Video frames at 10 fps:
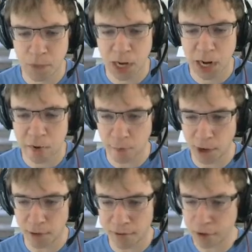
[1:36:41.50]
Iron
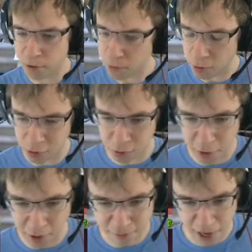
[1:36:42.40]
Wave turn, where we're just
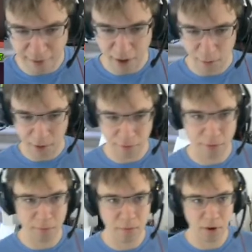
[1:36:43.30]
playing 5 Iron
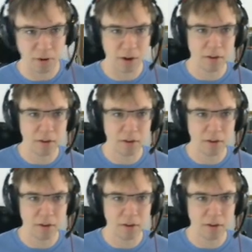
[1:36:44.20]
Waves, or